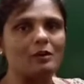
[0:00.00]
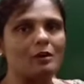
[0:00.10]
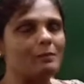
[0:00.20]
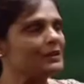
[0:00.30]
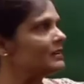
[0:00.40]

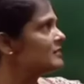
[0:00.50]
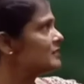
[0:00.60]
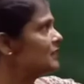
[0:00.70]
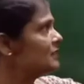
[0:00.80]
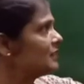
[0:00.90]
verb in a
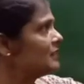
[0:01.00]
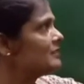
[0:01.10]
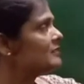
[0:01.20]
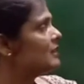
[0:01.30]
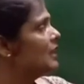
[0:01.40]

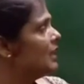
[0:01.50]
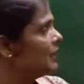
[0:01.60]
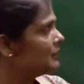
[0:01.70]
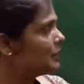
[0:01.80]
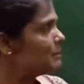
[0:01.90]
sentence,
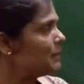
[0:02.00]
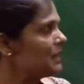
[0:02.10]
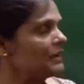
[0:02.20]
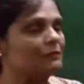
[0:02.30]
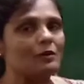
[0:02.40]
the
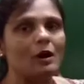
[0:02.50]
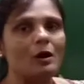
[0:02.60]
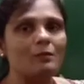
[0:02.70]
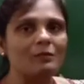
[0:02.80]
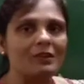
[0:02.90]
main
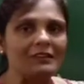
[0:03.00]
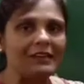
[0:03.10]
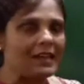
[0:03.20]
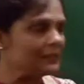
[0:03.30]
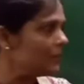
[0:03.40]
verb will
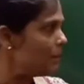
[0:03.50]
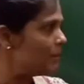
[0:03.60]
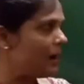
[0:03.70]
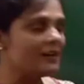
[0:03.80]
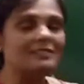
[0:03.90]
take the
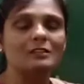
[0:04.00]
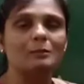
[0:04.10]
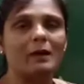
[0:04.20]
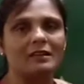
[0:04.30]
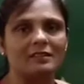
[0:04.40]

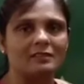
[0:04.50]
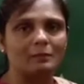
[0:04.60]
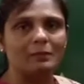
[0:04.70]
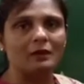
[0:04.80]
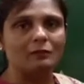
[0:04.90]
past
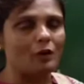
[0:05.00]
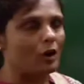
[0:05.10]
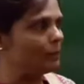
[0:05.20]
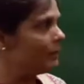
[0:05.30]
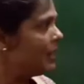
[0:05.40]
participle
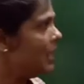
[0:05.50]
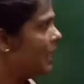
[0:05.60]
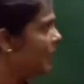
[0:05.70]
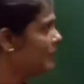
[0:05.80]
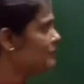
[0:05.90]
form.
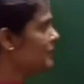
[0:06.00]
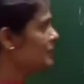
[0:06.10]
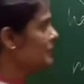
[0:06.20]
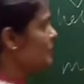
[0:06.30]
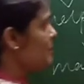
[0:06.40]
And
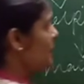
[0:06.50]
when the